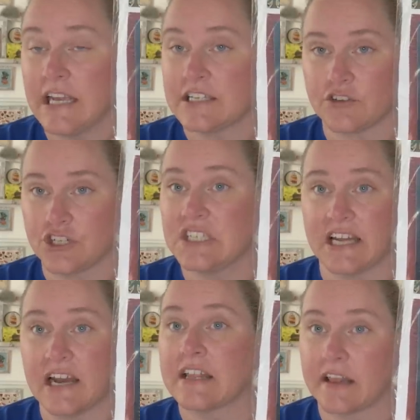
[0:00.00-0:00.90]
she's
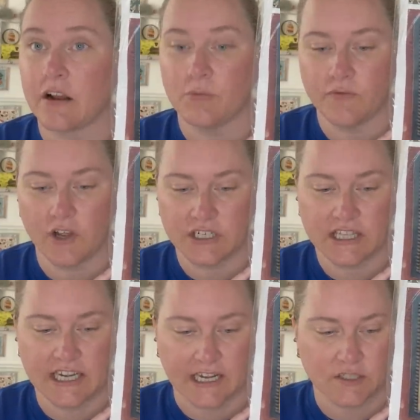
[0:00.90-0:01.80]
done, and then I'll move on to
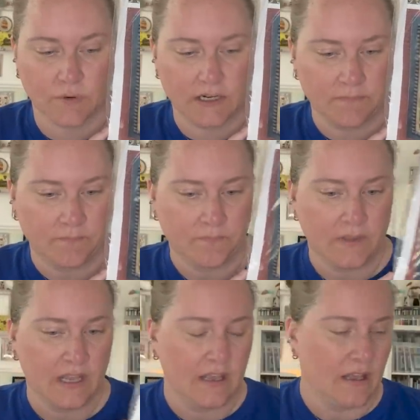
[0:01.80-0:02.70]
the next one.
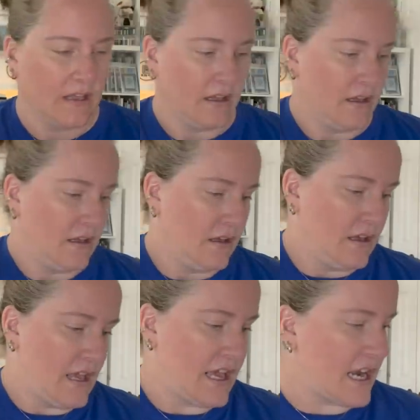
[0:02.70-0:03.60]

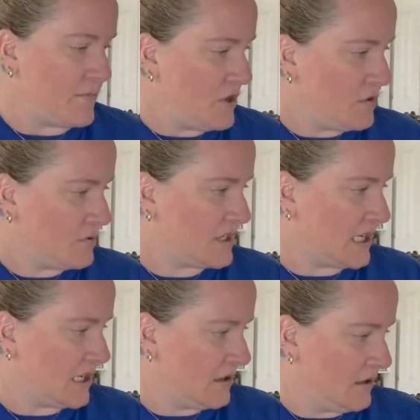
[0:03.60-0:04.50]
And I'm
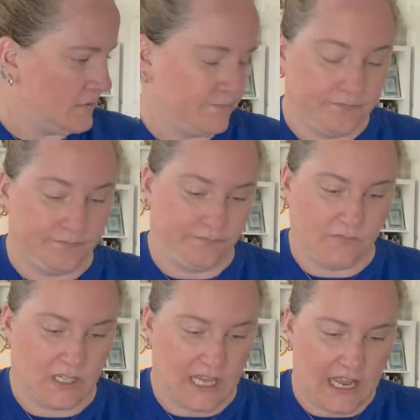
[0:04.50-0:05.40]
using,
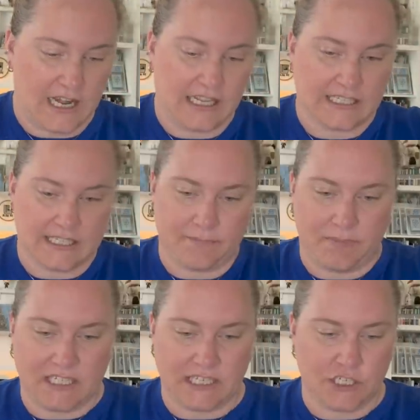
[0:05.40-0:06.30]
again, it's a
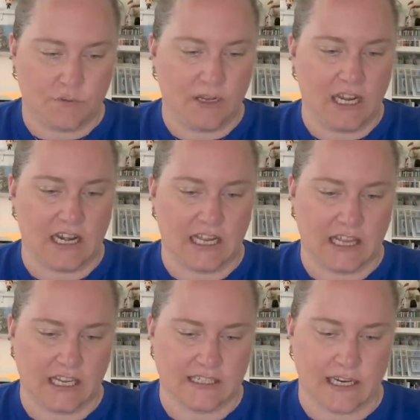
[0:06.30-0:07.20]
Bestitch Me, and I
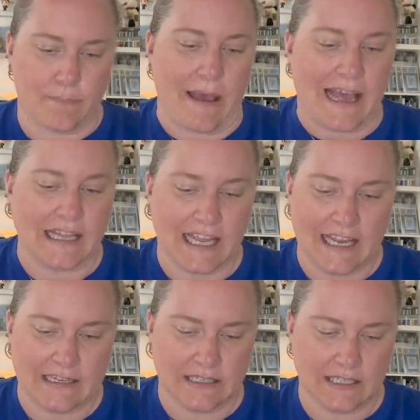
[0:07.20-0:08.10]
think it's like
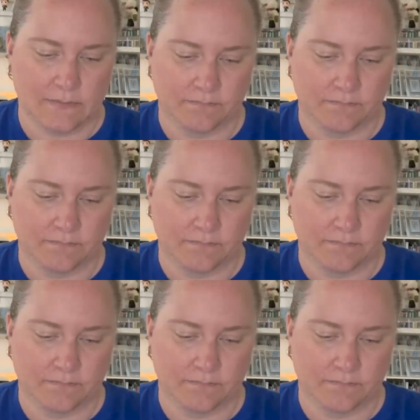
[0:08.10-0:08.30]
Badlands